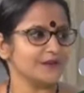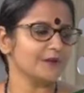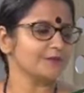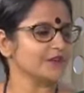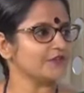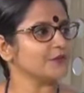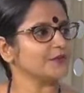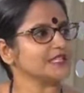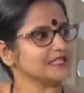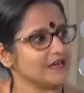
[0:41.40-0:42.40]
Before we
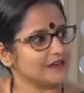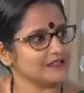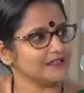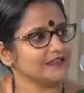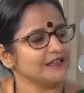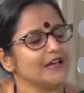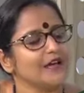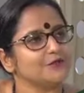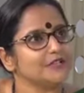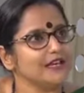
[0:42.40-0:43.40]
start, I
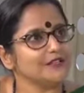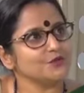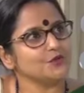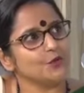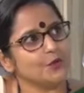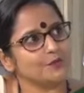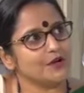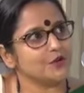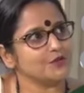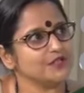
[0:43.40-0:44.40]
would like to know
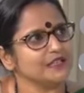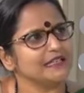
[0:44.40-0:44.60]
about